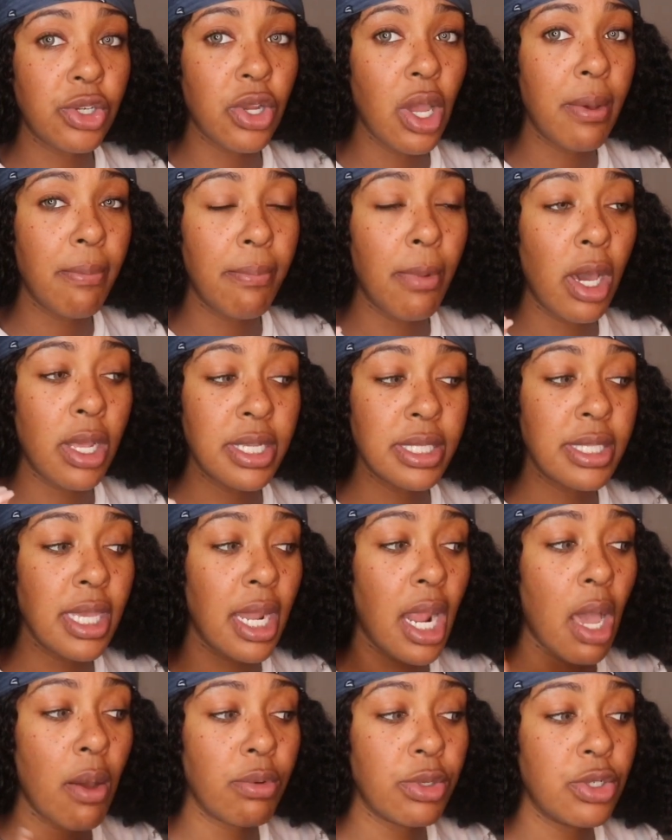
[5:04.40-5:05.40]
to try
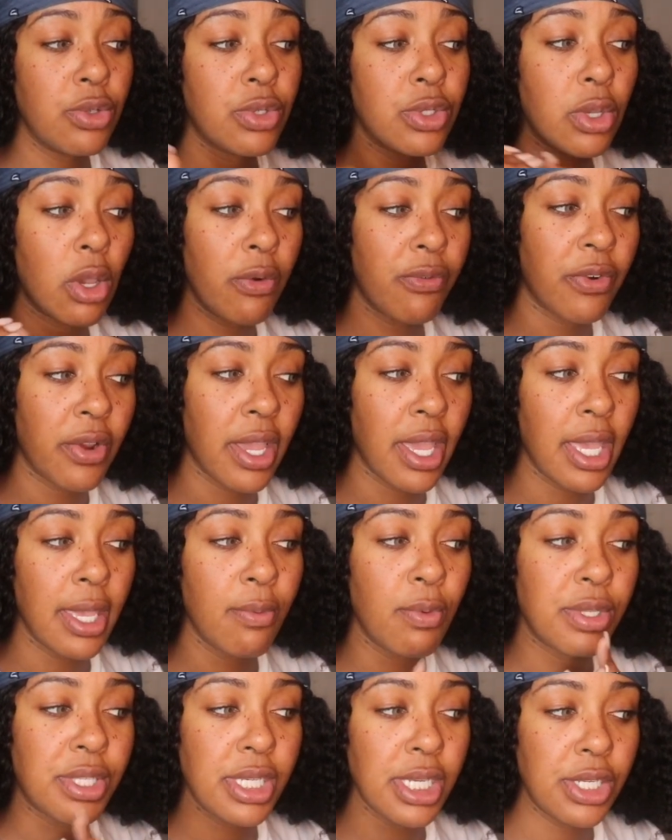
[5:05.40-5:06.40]
Monistat, I would do sulfur 8
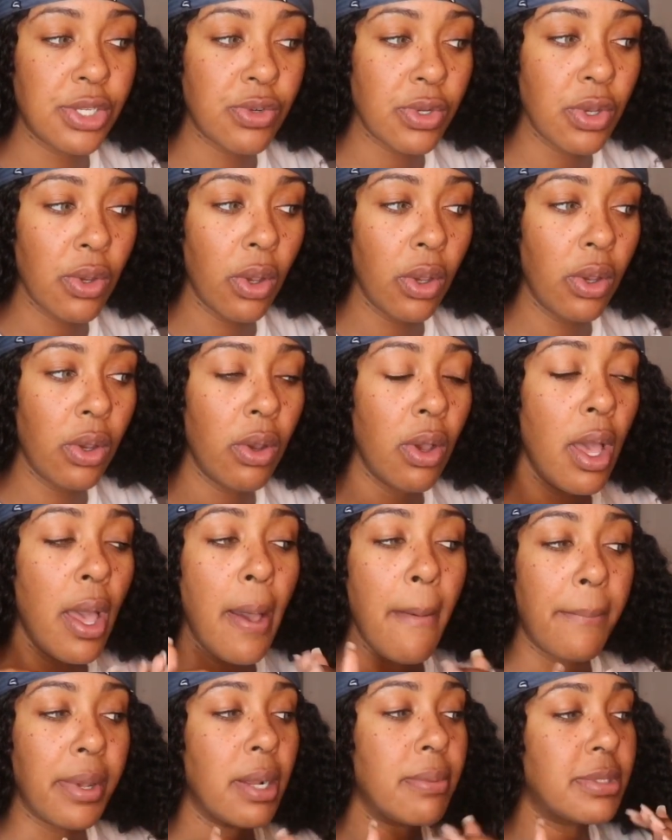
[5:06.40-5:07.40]
with tea tree oil.
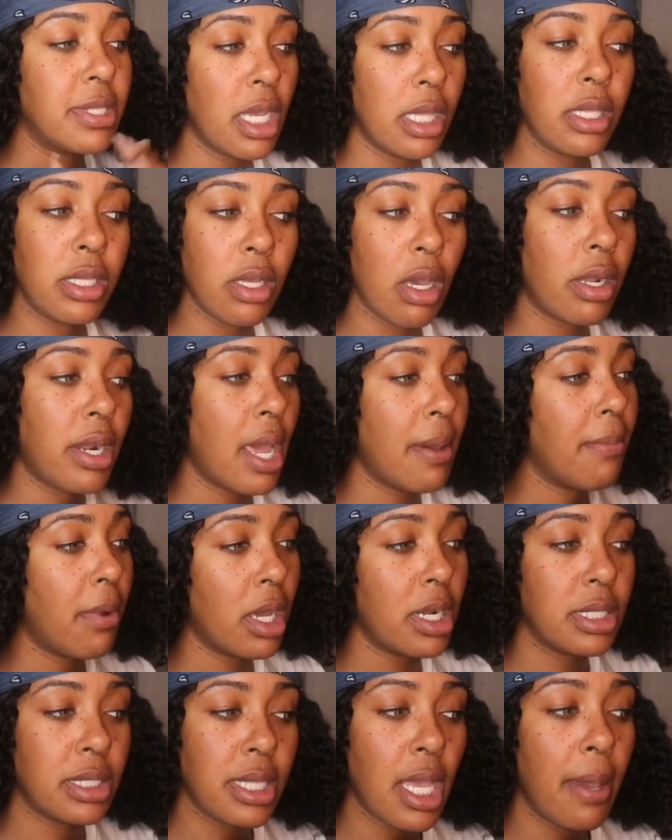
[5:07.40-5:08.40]
But I'm telling y'all, that
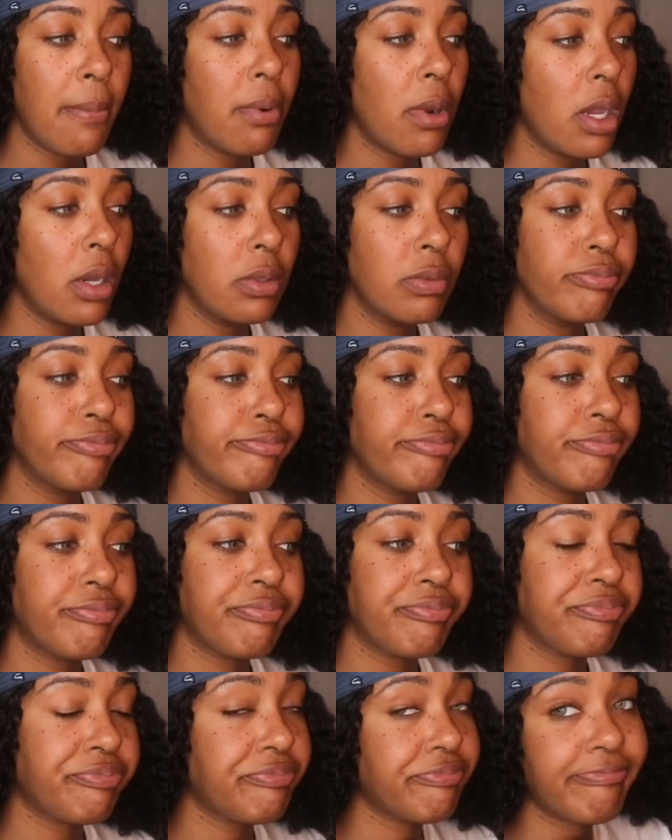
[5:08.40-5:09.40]
Monistat, bro,
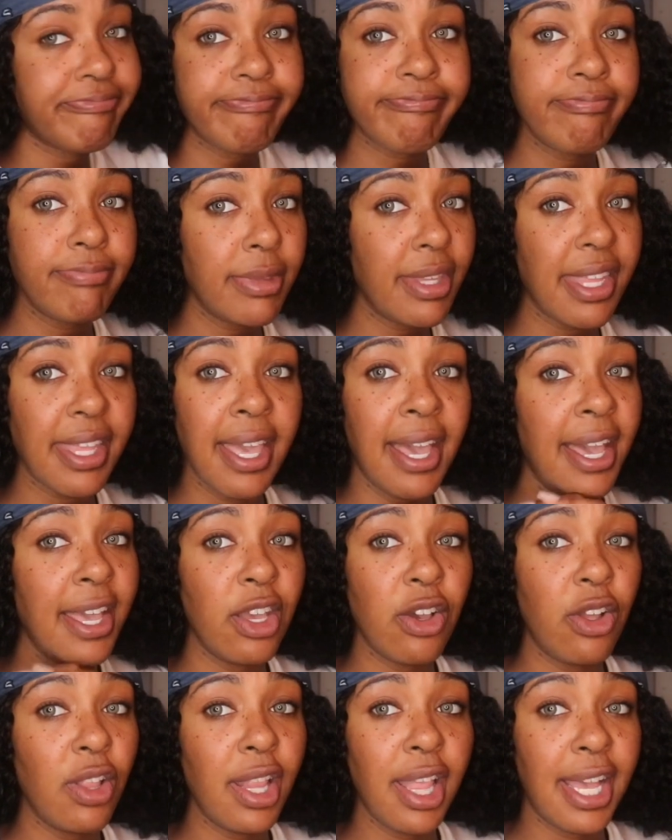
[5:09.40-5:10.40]
I
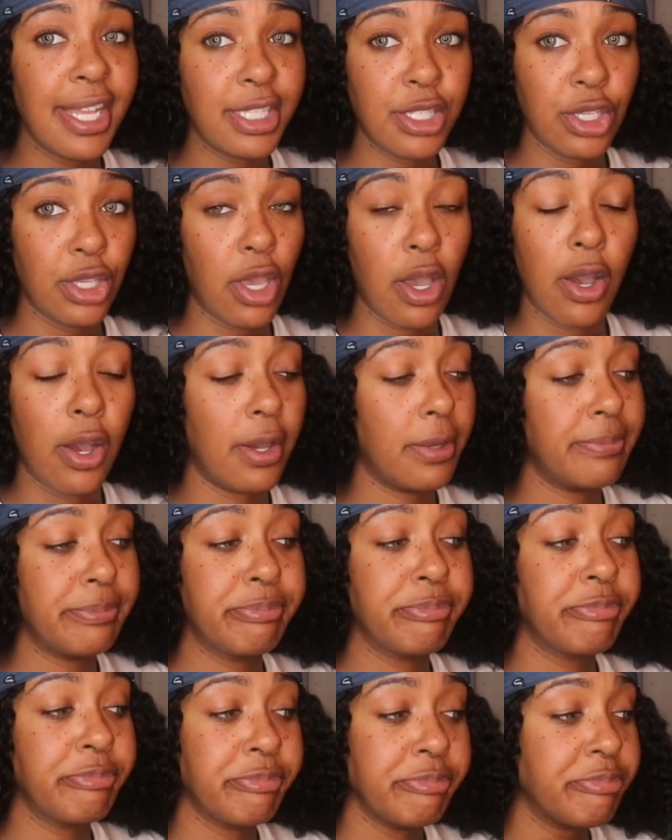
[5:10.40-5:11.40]
ain't gonna lie to y'all.
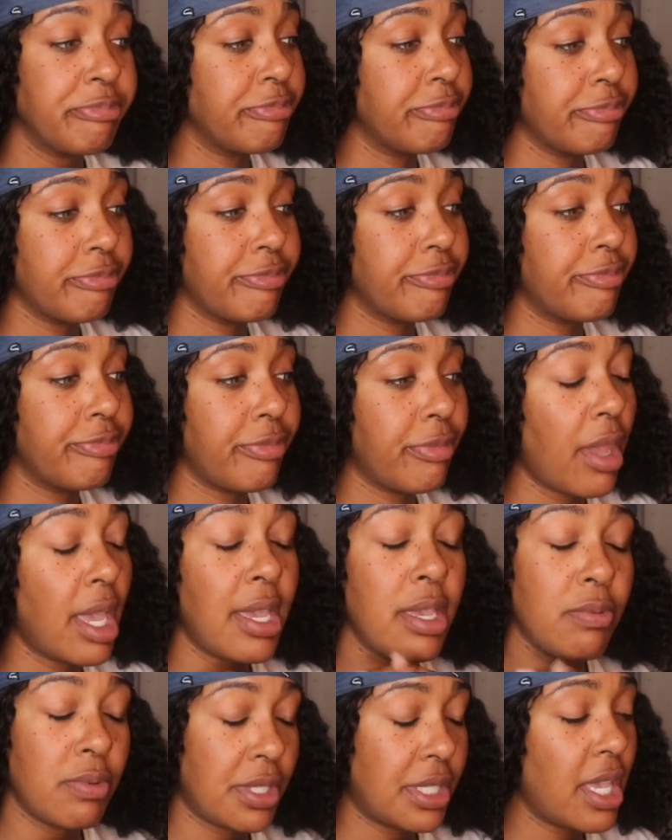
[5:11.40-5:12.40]

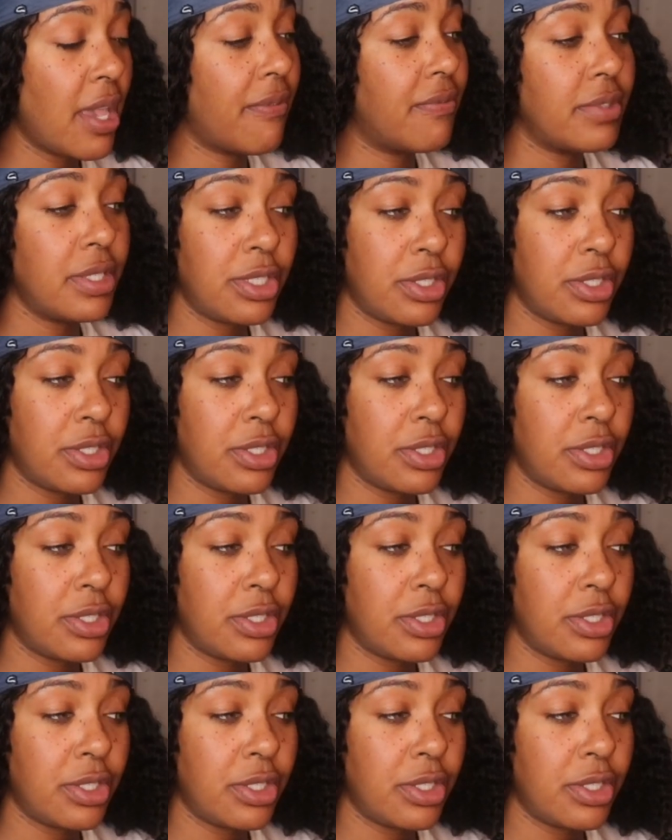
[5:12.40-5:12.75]
It was definitely